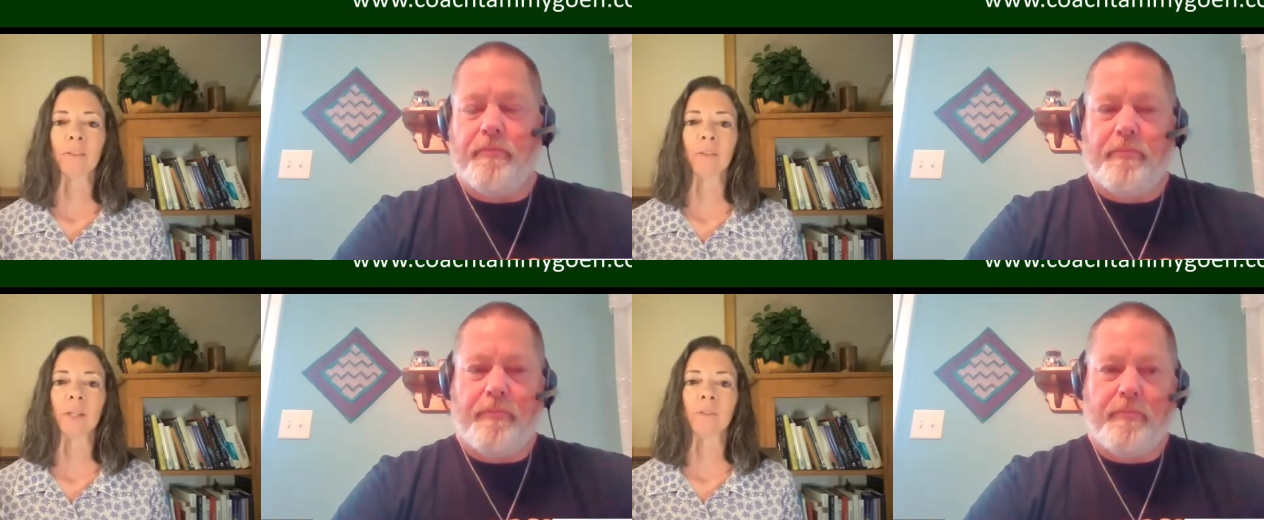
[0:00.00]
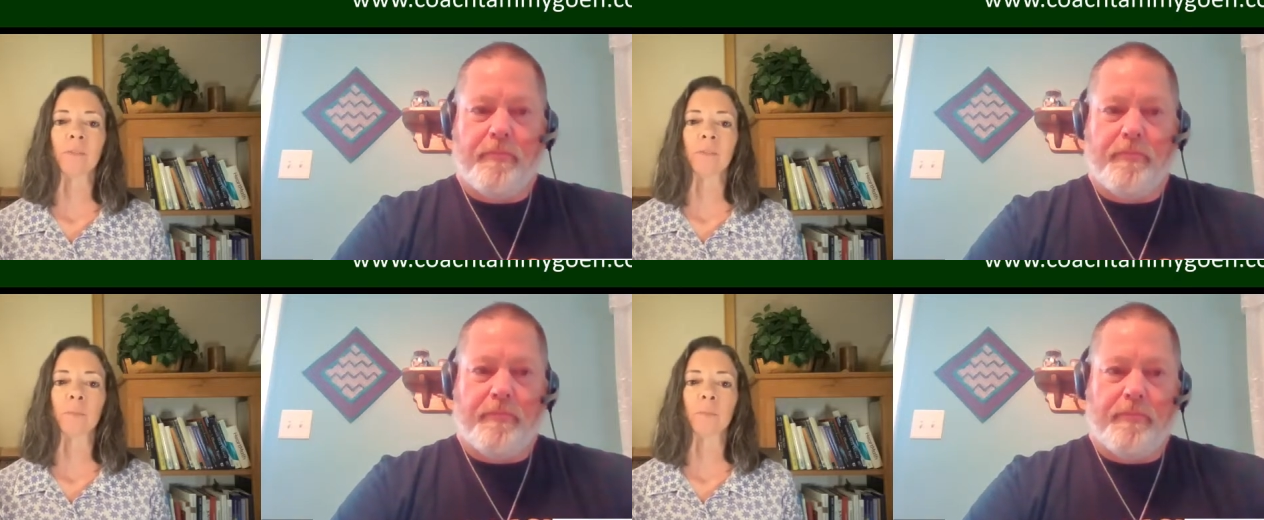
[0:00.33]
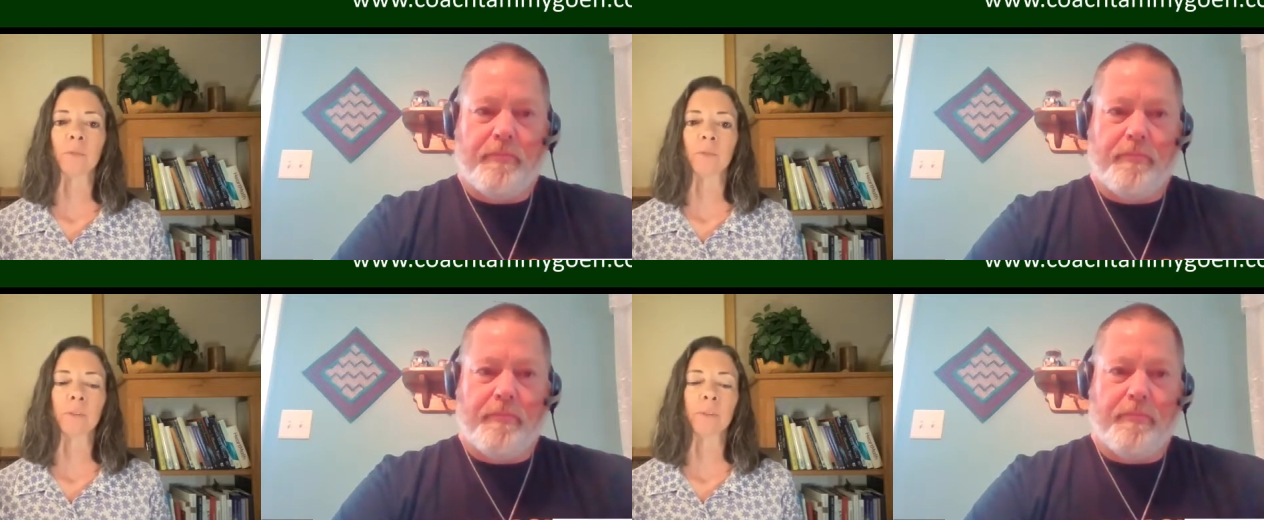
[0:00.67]
Speaker 1: So that's available
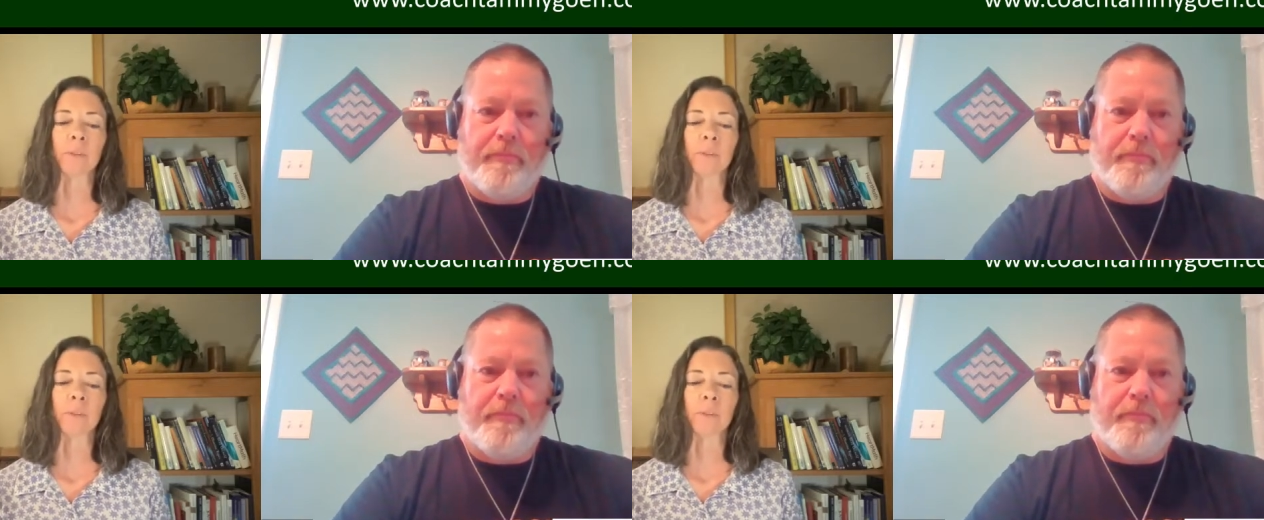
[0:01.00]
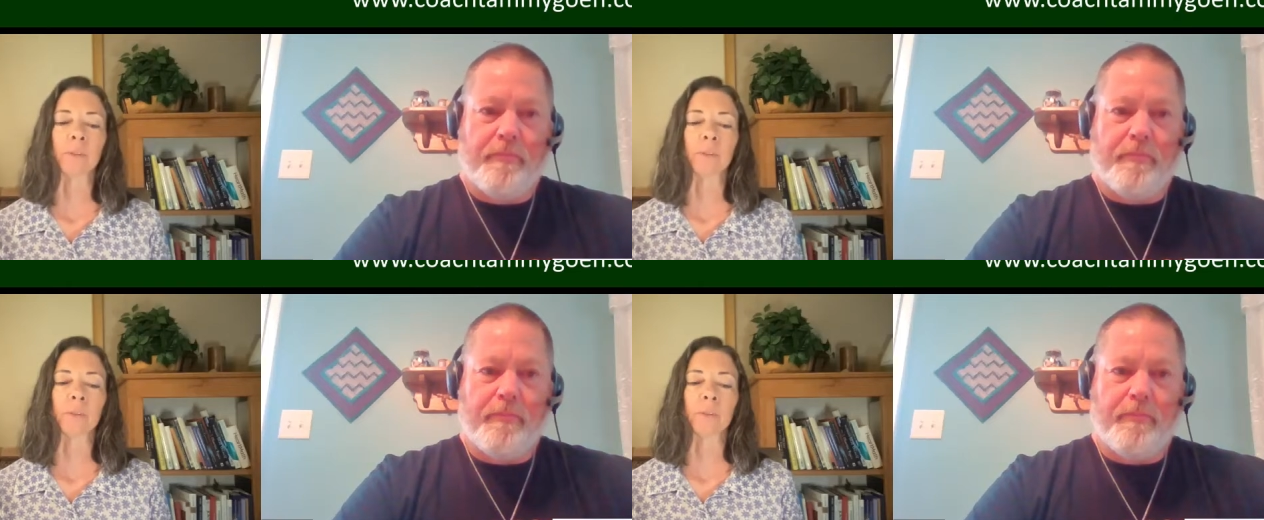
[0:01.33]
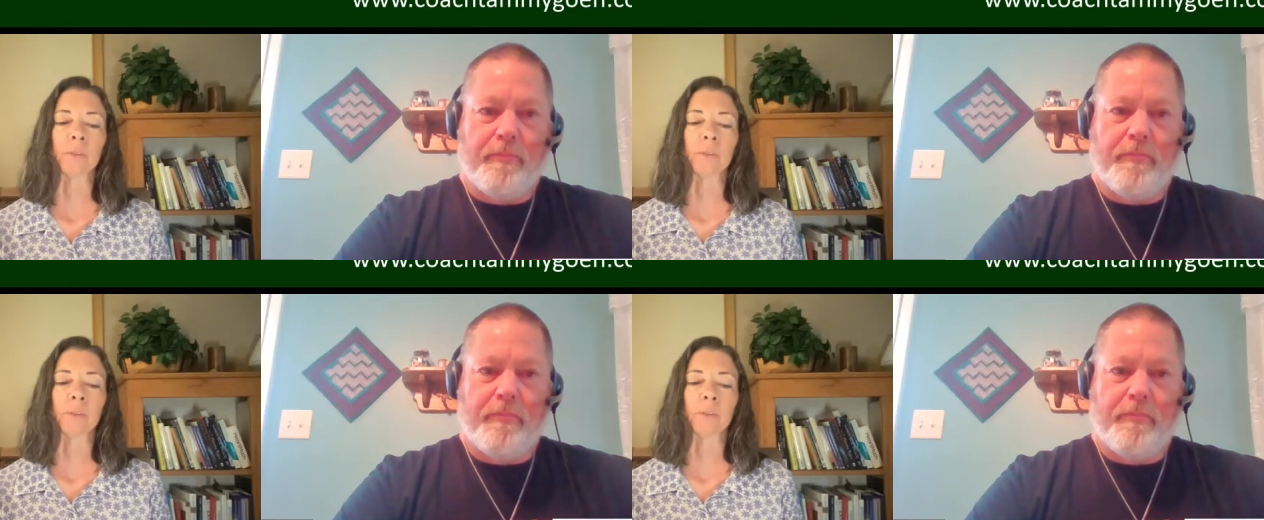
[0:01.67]
for, for